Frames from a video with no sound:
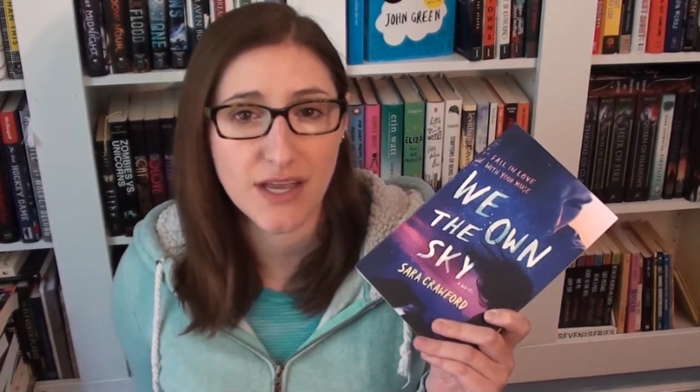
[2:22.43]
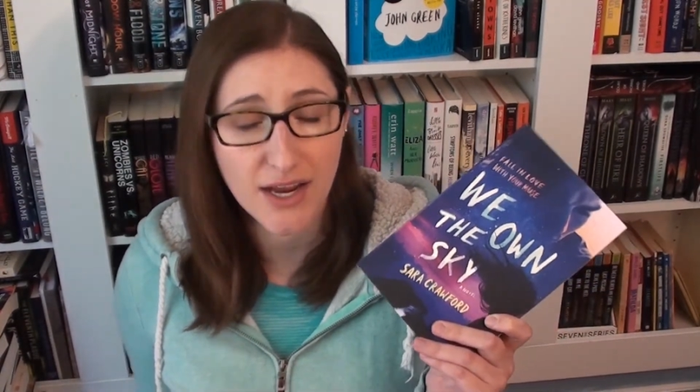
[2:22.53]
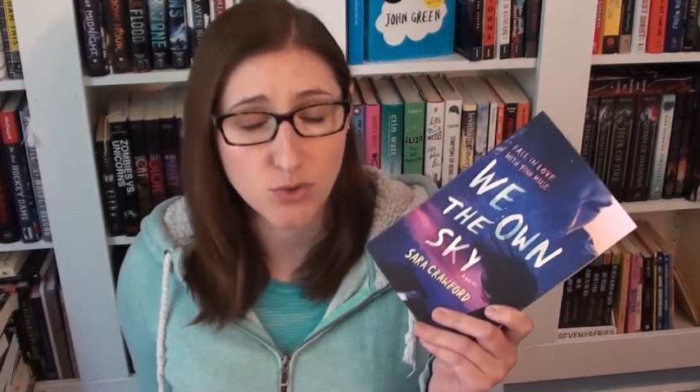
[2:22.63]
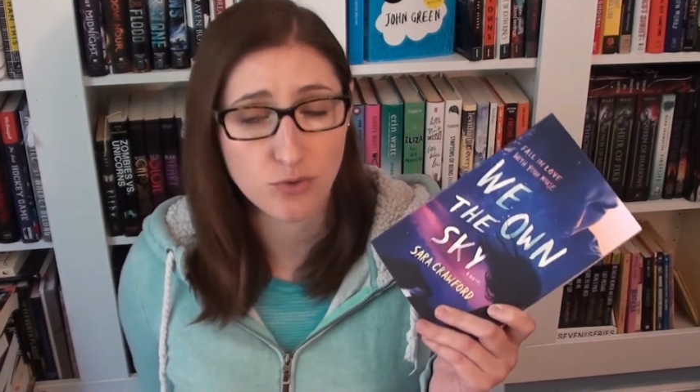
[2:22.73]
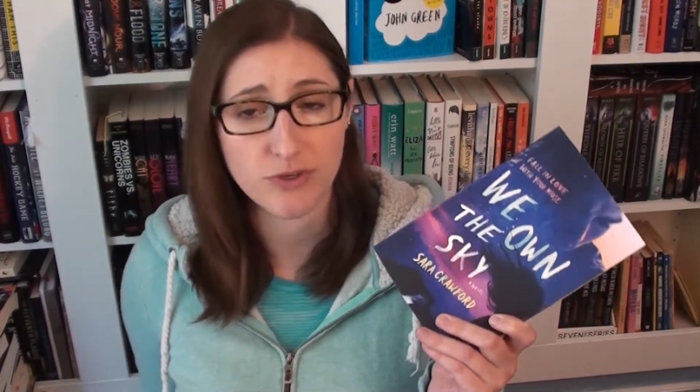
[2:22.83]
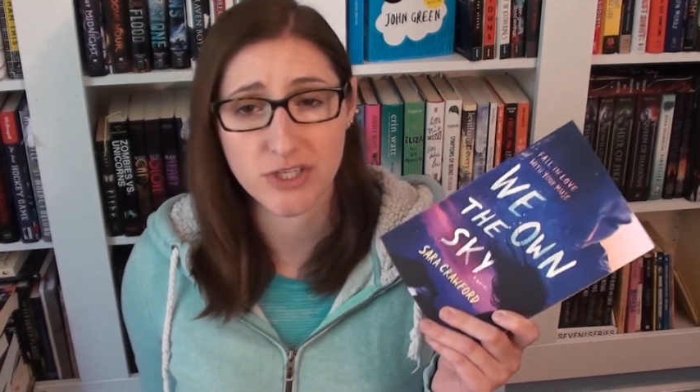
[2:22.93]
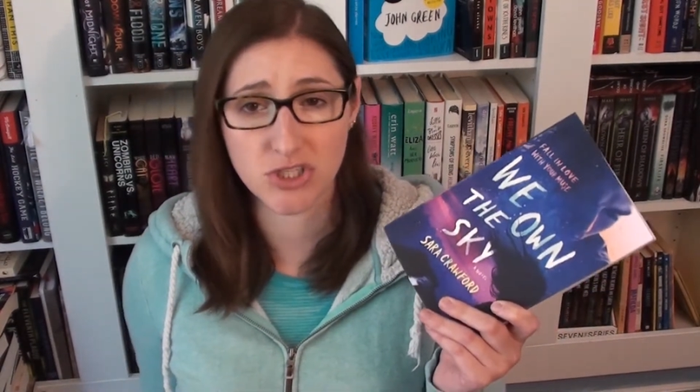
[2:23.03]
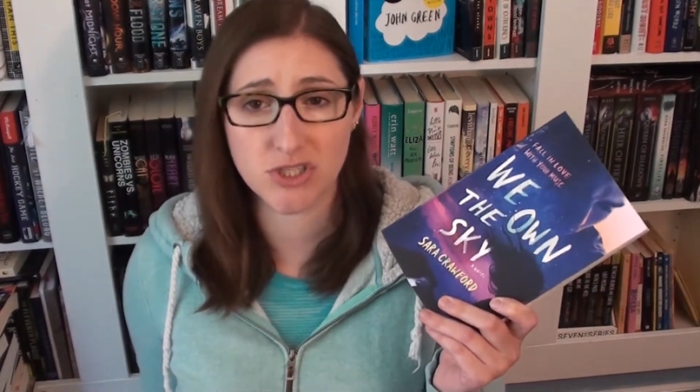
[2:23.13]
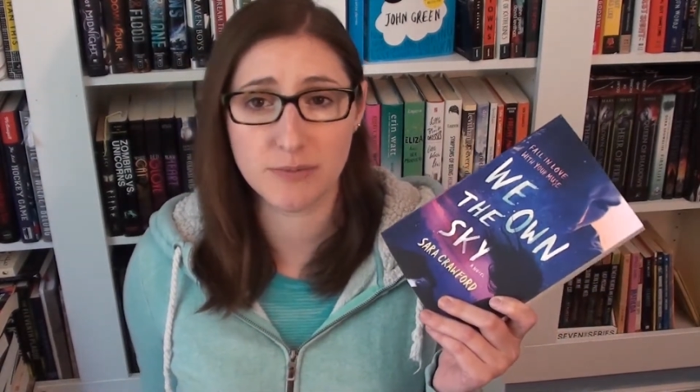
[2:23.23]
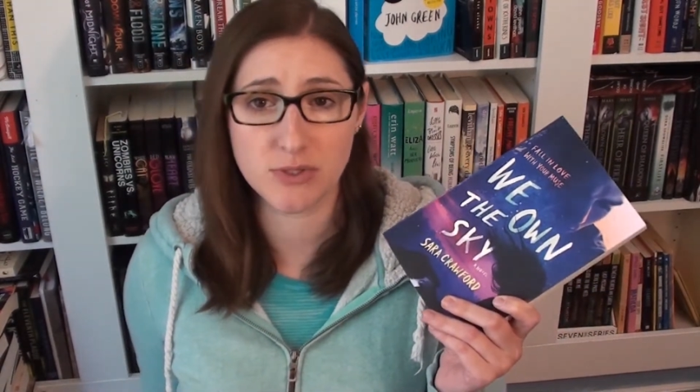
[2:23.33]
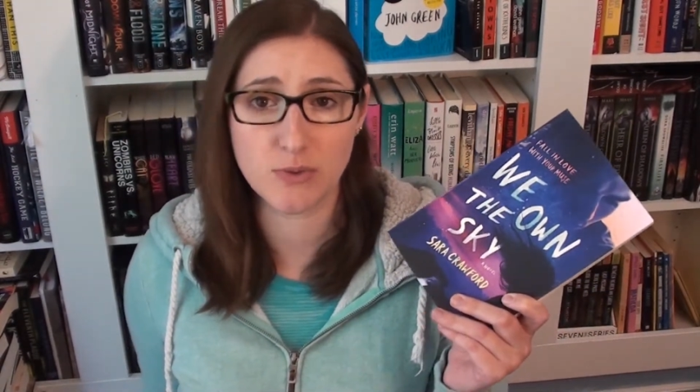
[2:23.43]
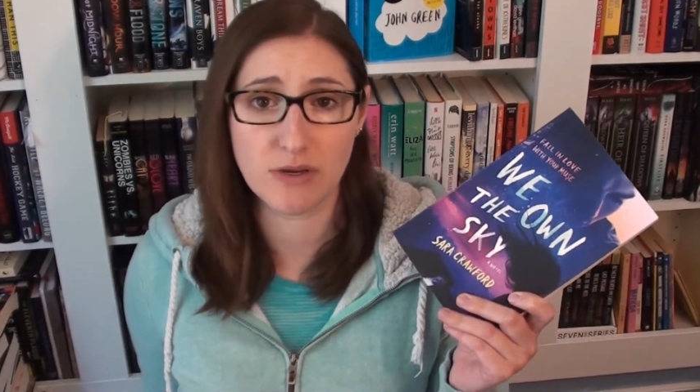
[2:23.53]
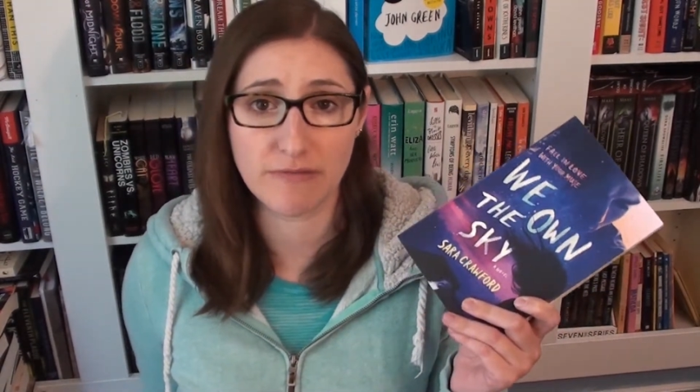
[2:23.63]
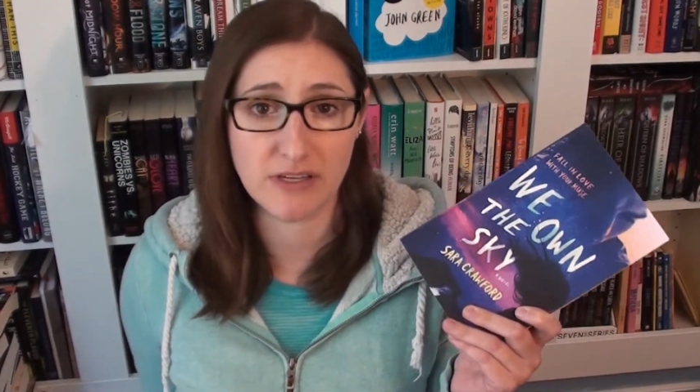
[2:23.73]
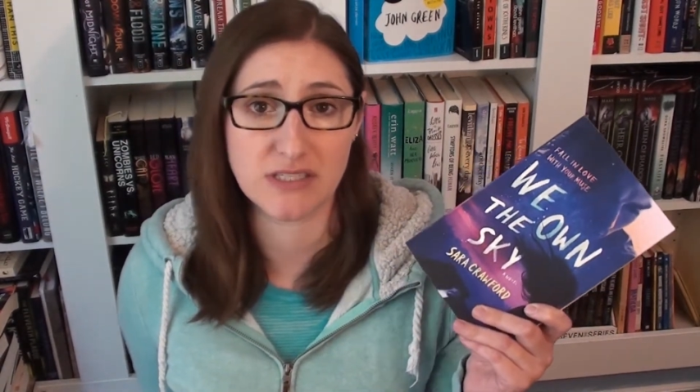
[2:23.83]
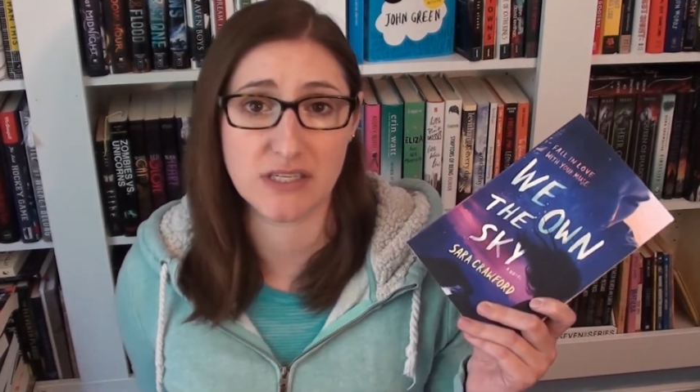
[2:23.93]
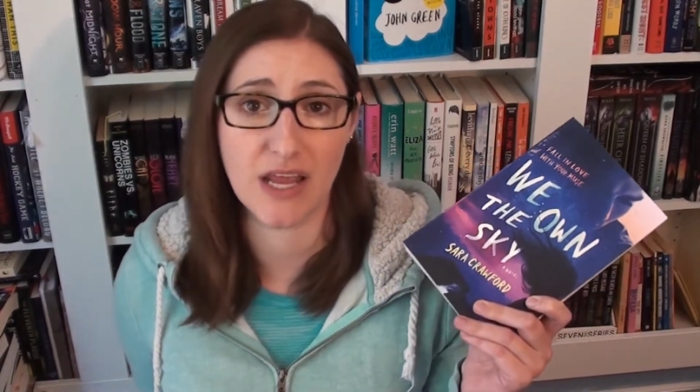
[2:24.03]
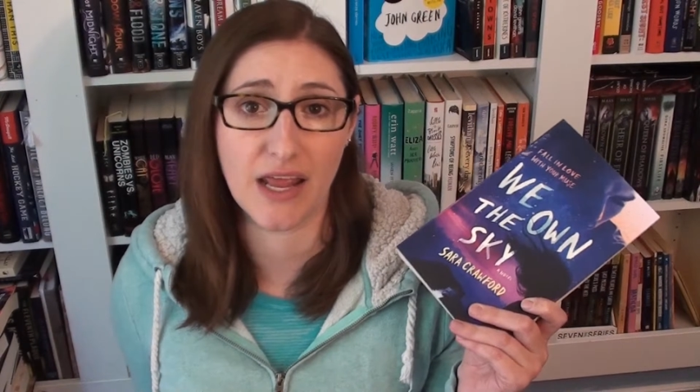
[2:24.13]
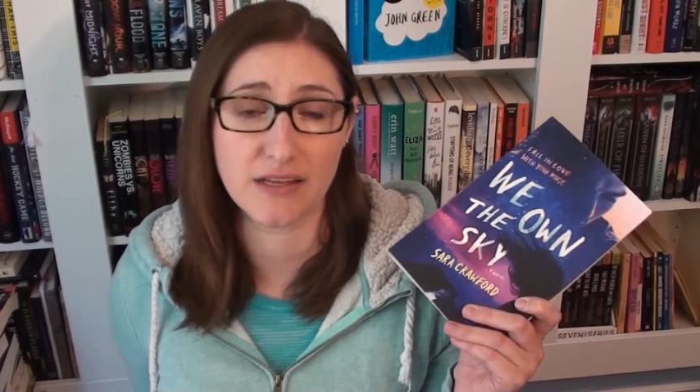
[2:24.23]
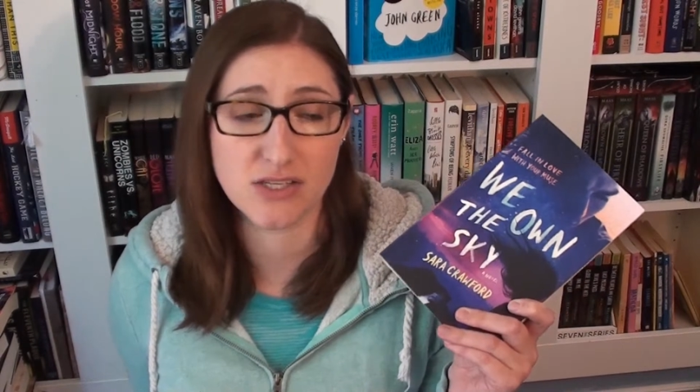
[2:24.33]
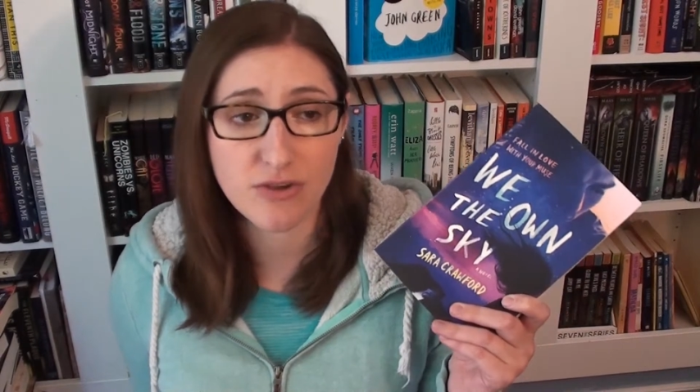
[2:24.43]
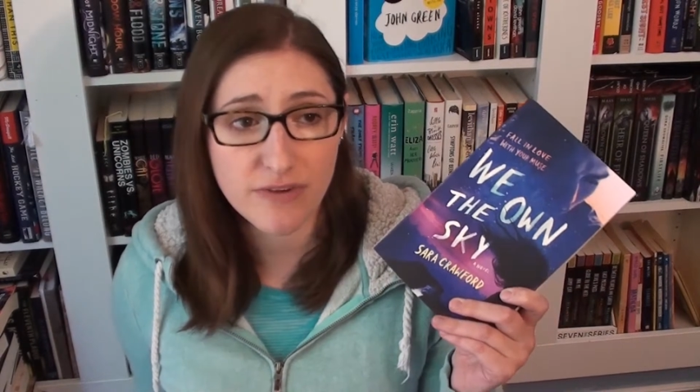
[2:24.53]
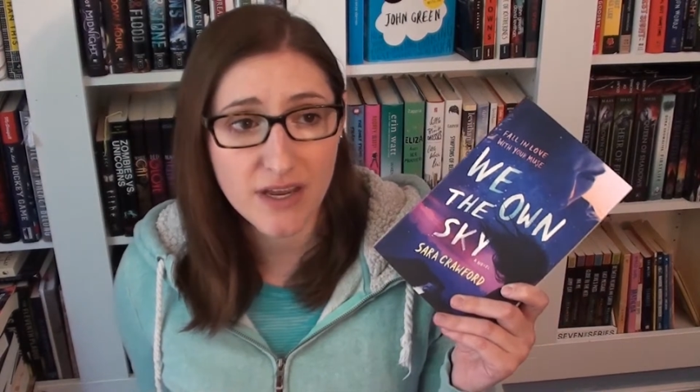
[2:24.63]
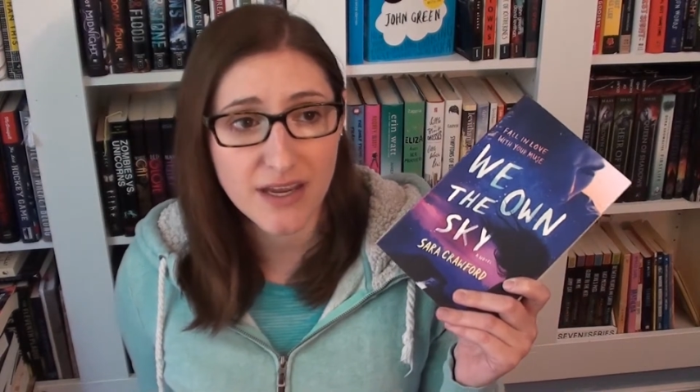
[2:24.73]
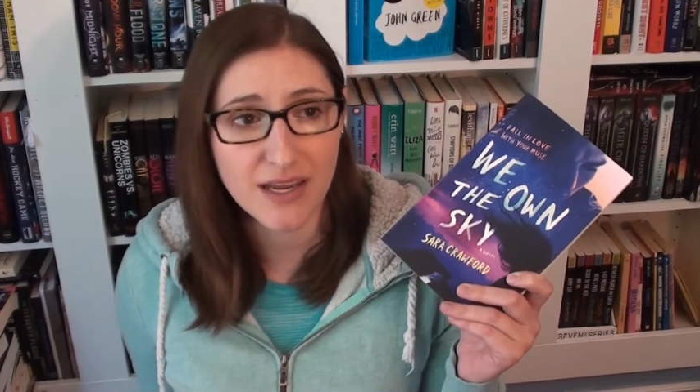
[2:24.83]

the actual relationship between Vincent and Sylvia.